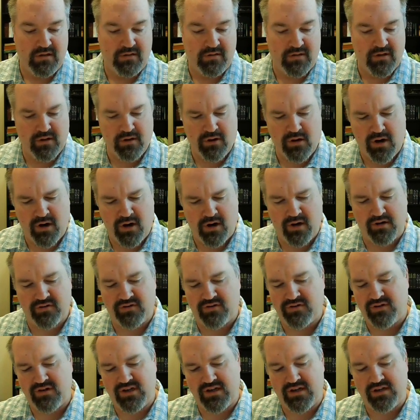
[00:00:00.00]
Their
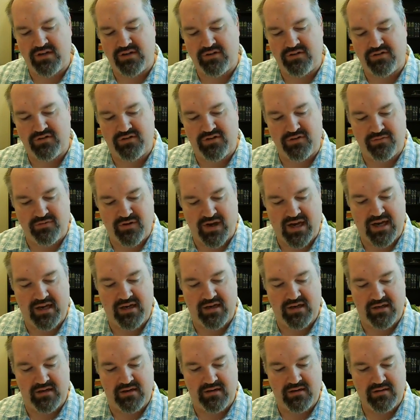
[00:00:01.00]
heart is
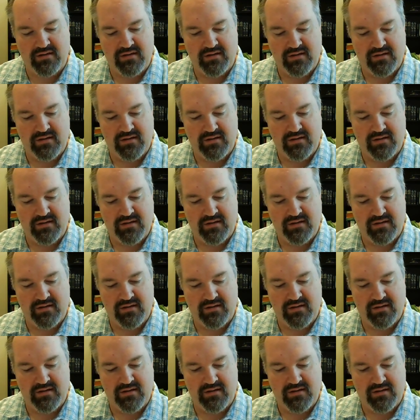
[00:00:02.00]
divided.